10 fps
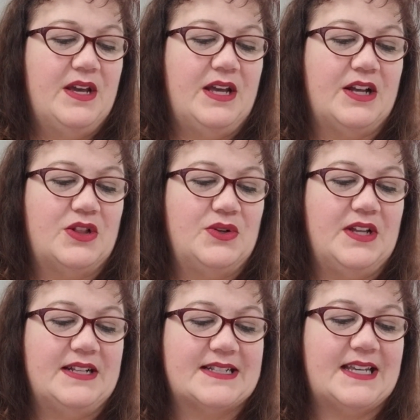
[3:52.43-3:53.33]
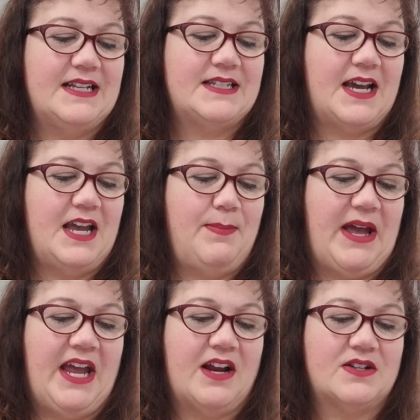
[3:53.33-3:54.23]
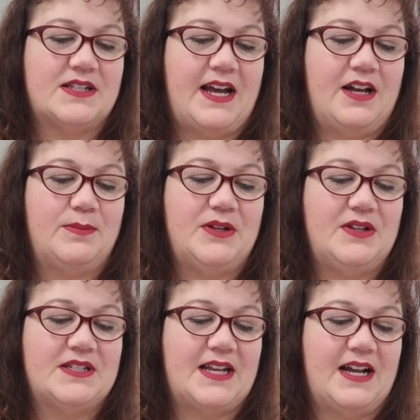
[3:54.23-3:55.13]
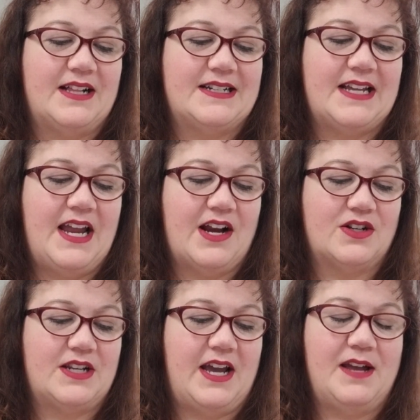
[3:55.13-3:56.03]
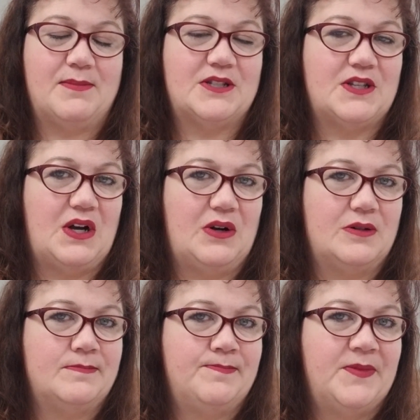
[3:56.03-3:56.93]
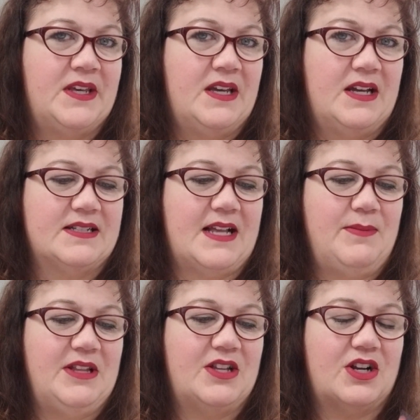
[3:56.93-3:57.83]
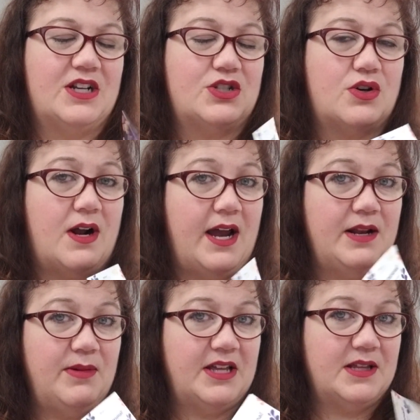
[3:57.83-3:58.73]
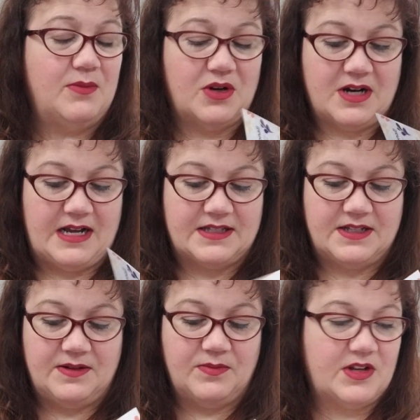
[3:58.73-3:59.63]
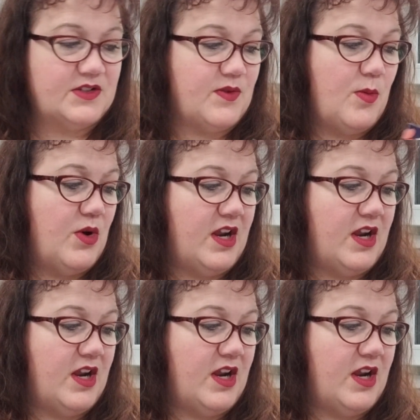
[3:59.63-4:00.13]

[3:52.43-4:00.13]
including skin type, hairstyle, beauty style, and hair type. So does that mean they're going to try and make them more custom? Because from what